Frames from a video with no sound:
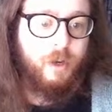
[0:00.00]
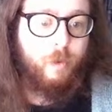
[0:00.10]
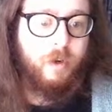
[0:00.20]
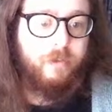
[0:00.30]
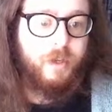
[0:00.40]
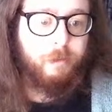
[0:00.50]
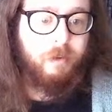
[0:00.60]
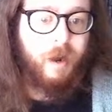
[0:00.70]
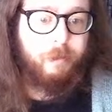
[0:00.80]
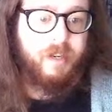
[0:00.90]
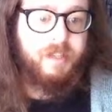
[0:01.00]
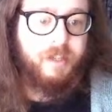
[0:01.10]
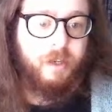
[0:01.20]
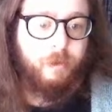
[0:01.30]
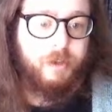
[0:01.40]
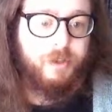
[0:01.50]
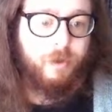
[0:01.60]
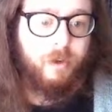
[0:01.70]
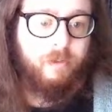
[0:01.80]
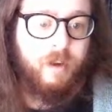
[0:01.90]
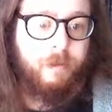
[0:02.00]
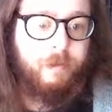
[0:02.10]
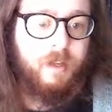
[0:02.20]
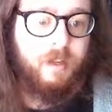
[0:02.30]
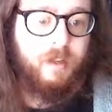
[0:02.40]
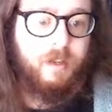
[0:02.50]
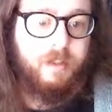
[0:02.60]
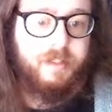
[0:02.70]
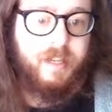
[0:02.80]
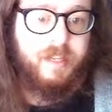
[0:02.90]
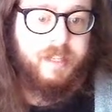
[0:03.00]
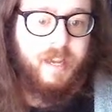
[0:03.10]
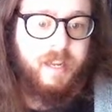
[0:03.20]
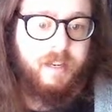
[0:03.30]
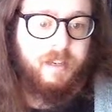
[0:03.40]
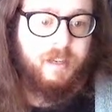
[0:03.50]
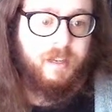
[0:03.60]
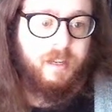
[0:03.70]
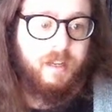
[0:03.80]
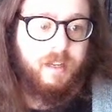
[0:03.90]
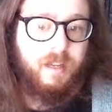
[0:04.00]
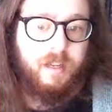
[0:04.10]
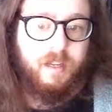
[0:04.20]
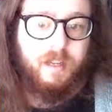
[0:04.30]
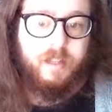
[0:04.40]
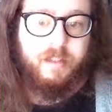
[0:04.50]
one of your properties that you want to sort from. I'll say date, and